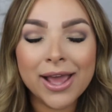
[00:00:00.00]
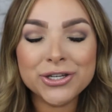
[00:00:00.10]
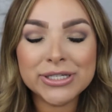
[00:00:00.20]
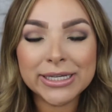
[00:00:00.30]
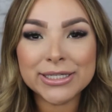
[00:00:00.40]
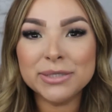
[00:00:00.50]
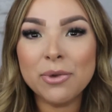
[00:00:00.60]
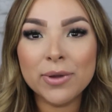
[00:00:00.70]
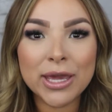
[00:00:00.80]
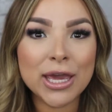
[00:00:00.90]
just like a
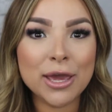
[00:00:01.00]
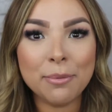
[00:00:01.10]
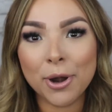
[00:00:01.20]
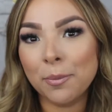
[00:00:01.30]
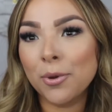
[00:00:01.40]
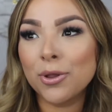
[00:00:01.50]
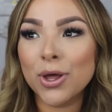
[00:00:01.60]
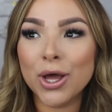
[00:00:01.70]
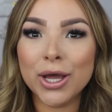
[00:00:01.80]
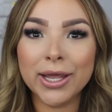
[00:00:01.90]
smoky purple
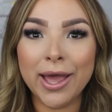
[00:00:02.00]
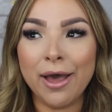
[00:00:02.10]
look,